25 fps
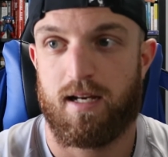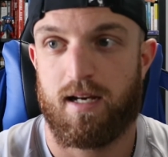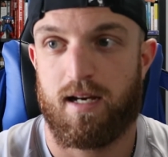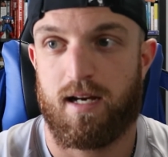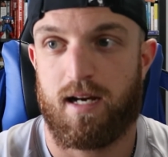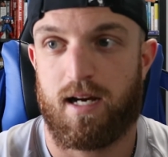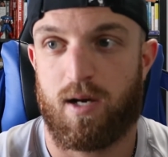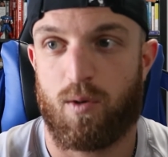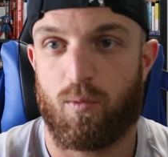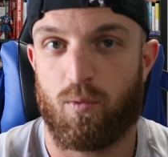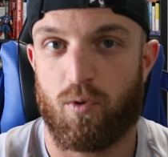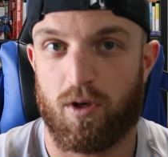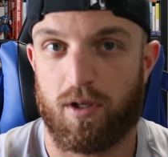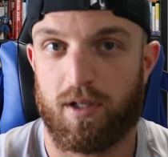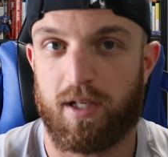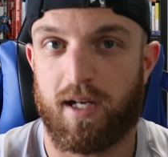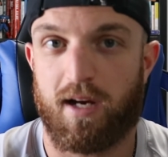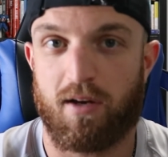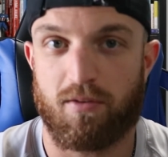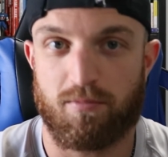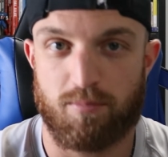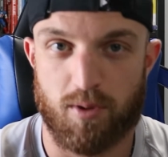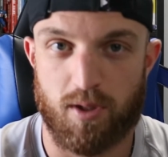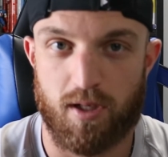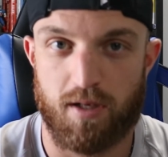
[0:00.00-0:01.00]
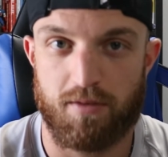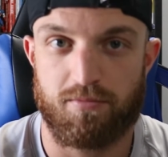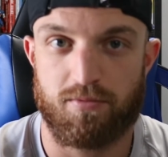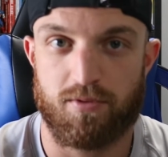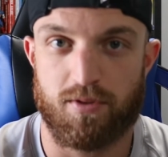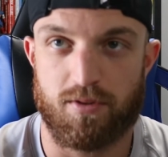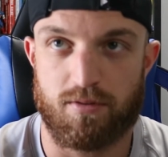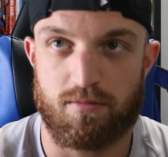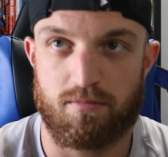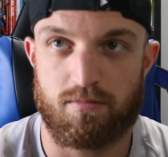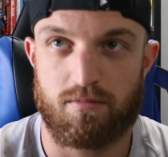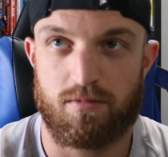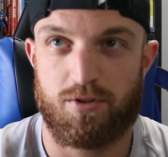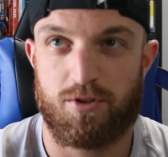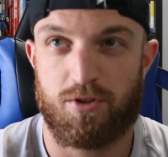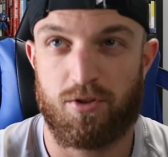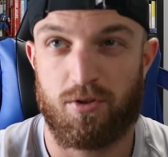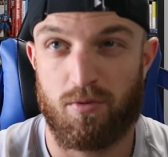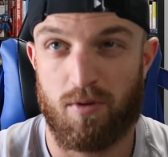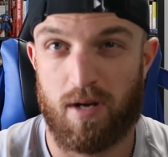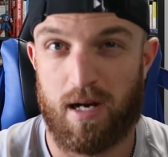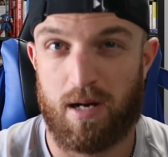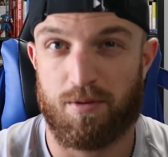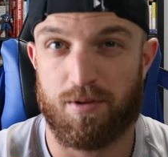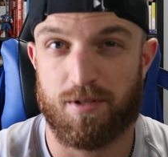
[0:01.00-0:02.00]
I work out probably for
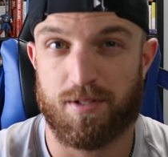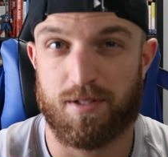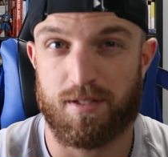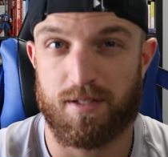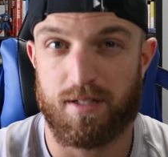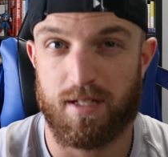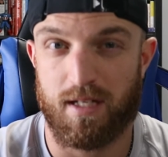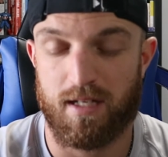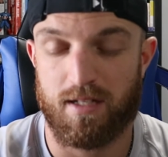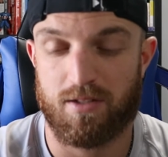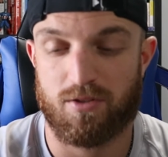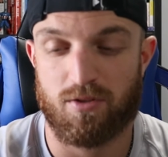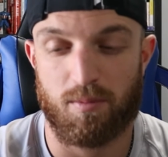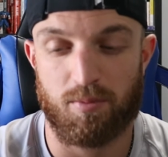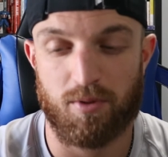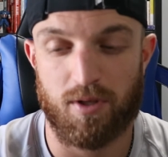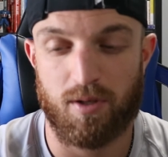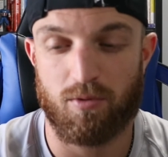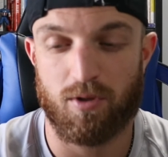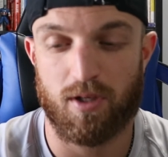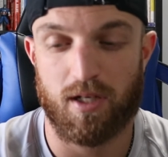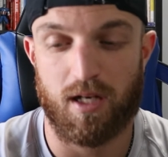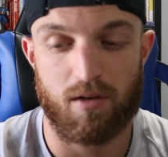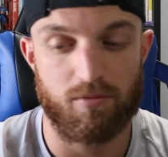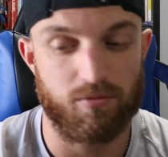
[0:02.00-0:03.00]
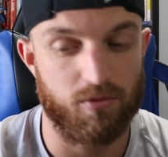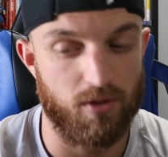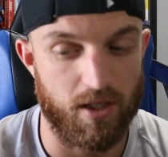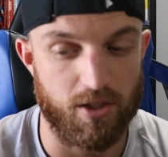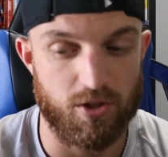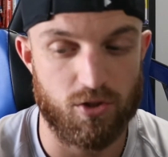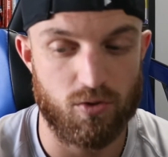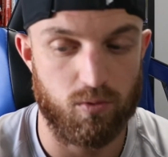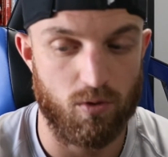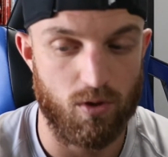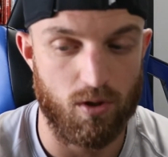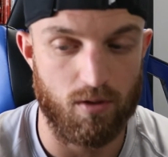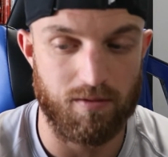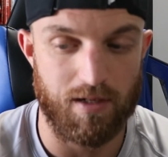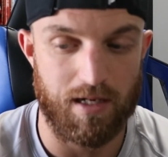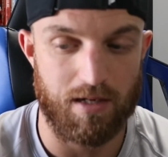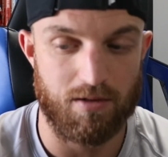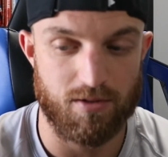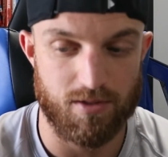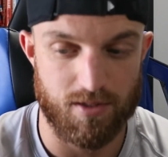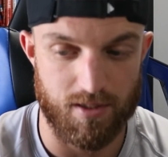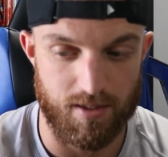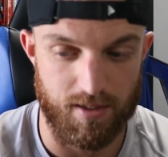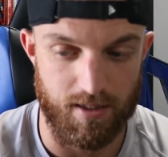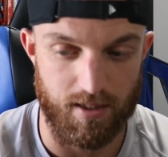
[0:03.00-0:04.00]
2 hours a day. So I probably work out for like 12
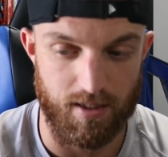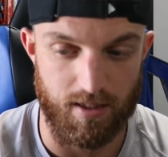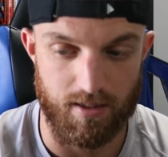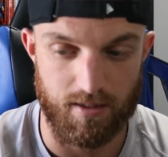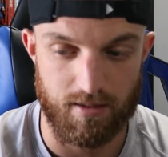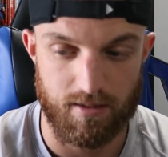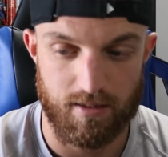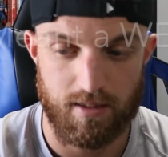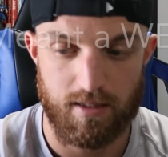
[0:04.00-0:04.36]
hours a day.